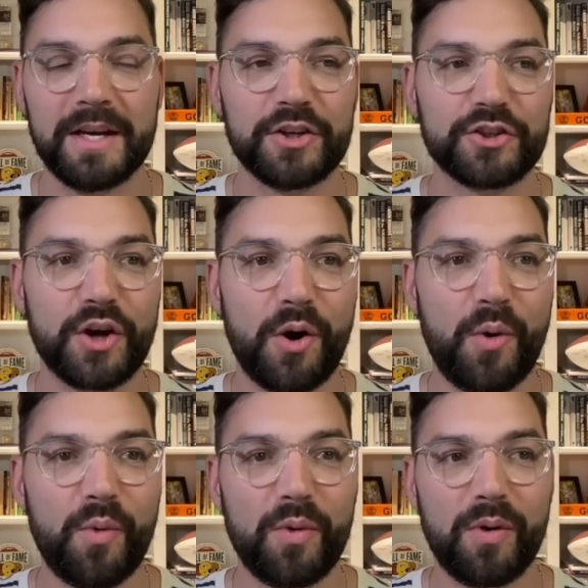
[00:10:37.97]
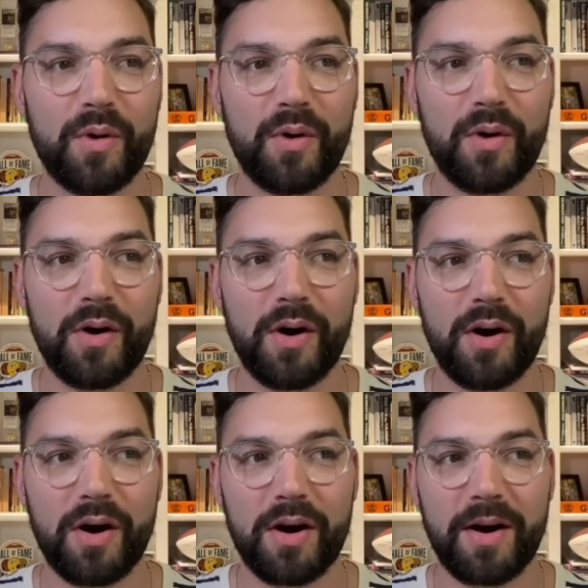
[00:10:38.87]
So
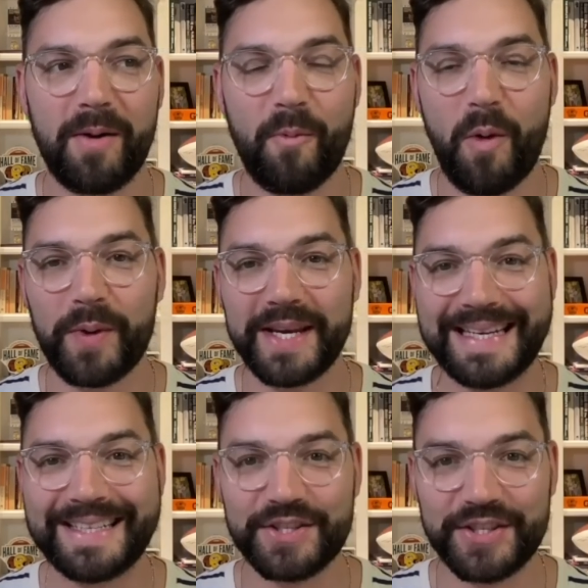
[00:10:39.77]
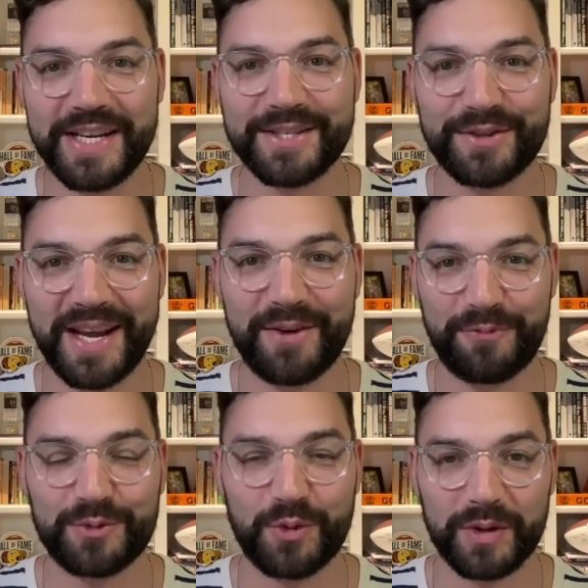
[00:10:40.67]
what we need to see is it
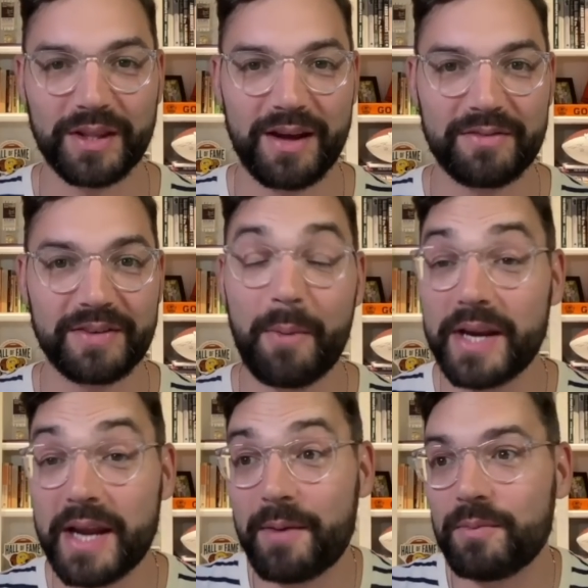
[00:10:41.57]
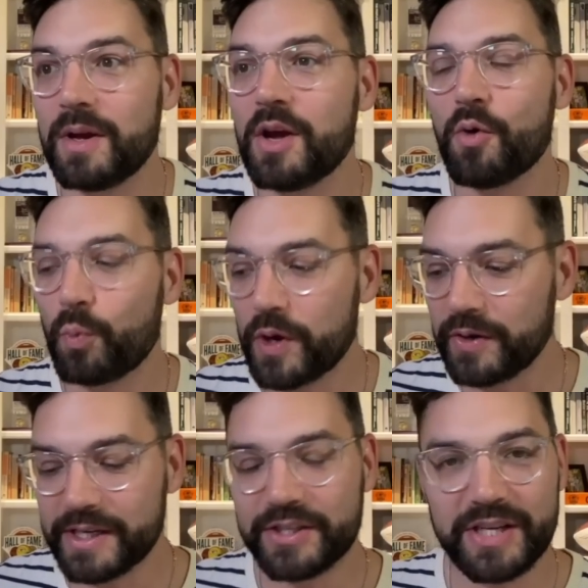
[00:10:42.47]
from Jordan Love. And we don't
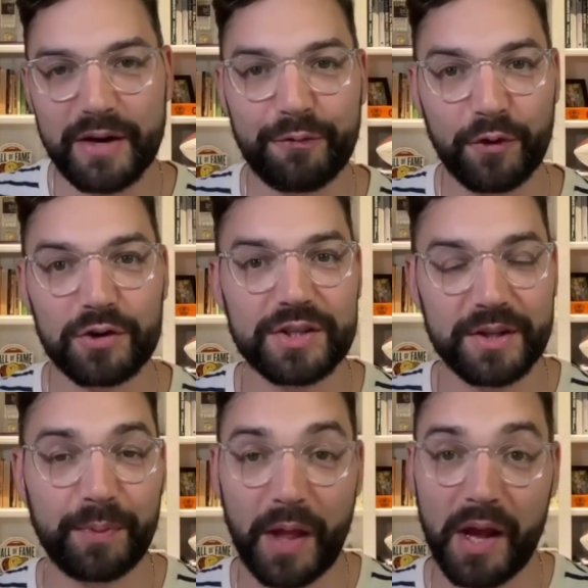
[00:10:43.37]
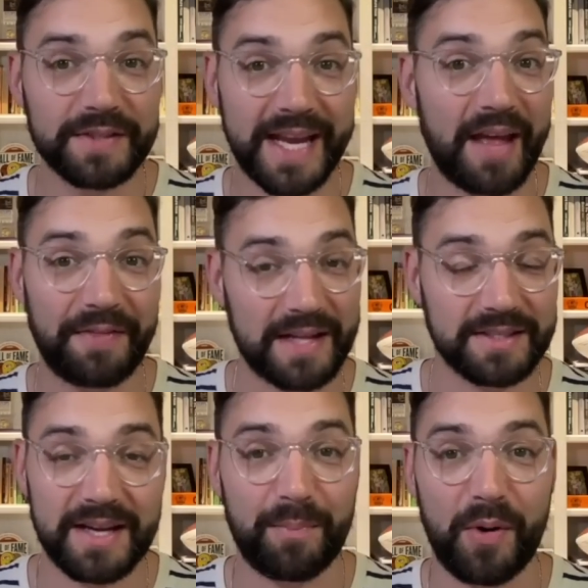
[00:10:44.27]
need to see it first in the playoffs. Again, that's
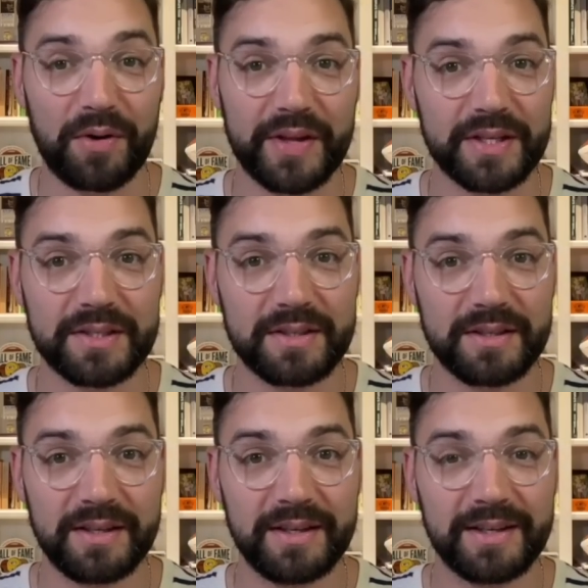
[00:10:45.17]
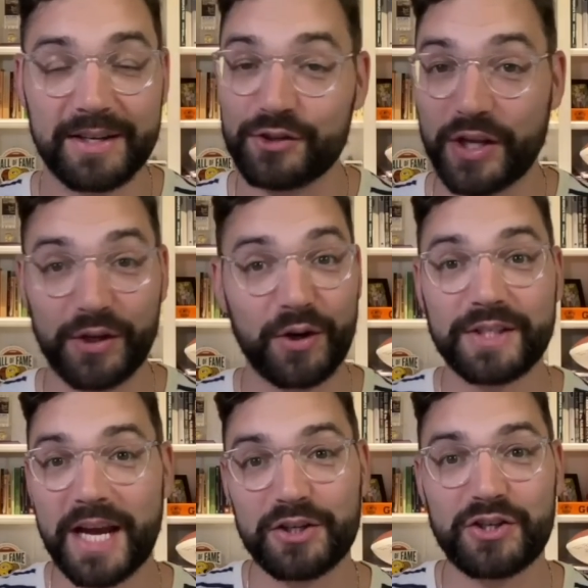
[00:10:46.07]
not part of this. Because Jalen Hurts
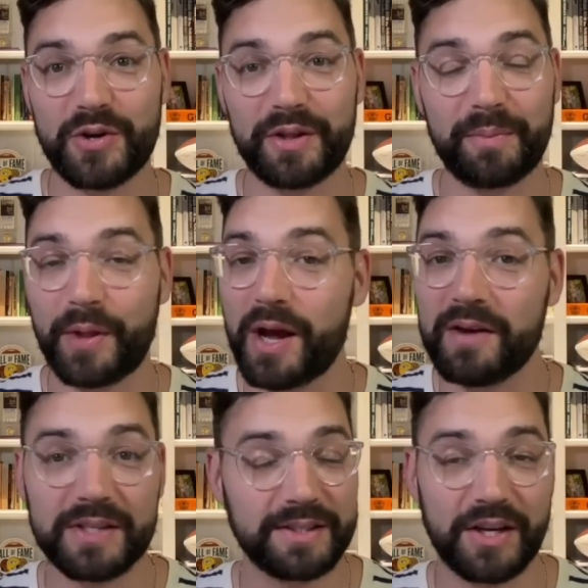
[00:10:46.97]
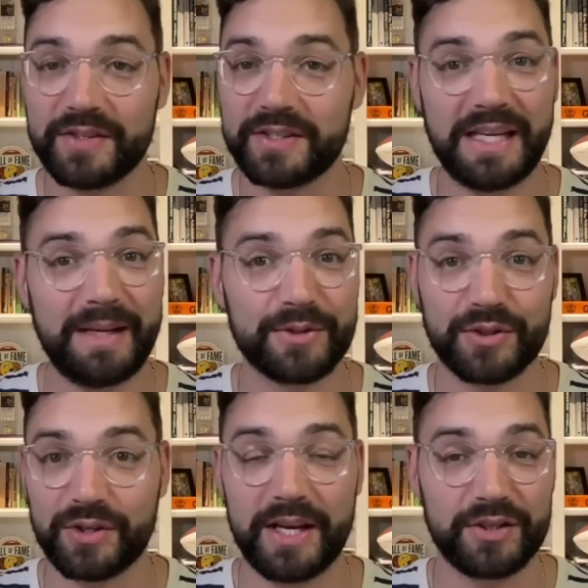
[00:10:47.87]
hadn't showed it in the playoffs until this team
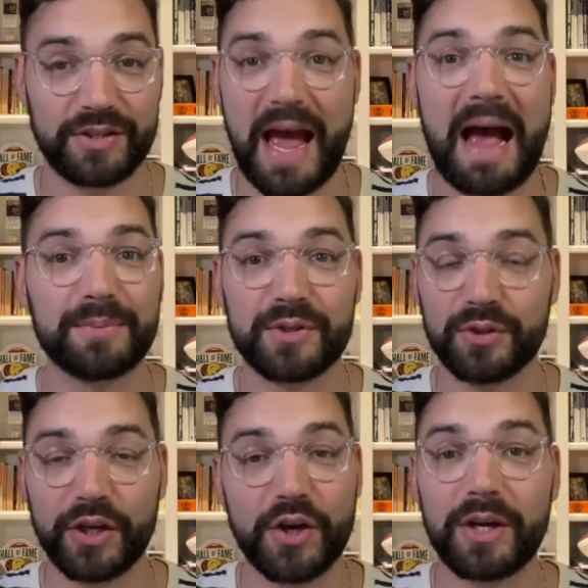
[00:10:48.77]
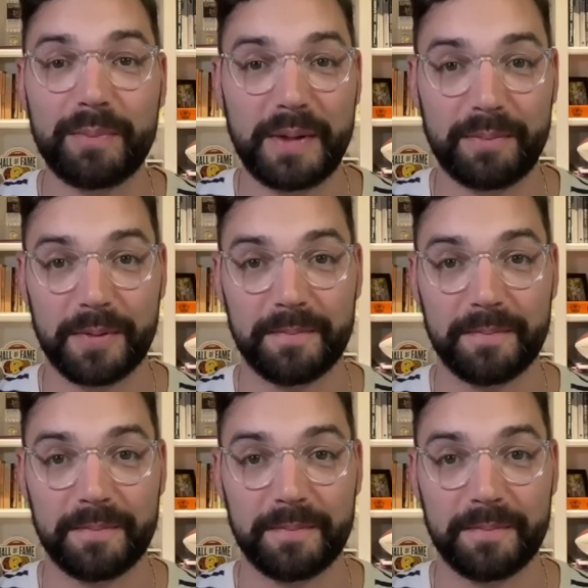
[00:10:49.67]
is absolutely cooking people.